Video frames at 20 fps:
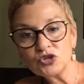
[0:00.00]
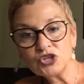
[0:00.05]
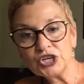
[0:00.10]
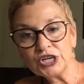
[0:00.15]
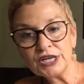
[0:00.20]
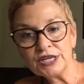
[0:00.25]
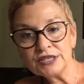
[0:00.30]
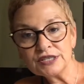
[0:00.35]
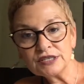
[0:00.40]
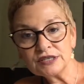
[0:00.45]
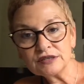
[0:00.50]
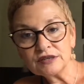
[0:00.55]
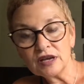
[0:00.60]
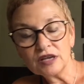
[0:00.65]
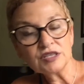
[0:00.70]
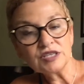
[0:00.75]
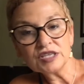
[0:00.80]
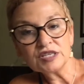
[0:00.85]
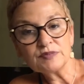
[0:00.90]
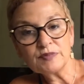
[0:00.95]
genes,
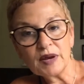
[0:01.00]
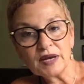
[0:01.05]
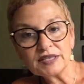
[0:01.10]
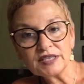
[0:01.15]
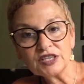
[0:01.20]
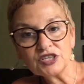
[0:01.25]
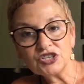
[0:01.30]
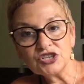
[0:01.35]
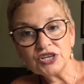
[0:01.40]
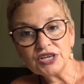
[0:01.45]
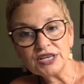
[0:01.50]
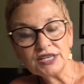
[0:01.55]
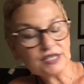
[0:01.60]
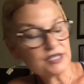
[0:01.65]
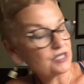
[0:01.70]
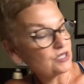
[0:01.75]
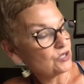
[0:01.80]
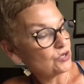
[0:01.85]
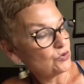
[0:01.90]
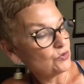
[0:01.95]
unsuspected
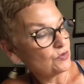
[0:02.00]
genes, new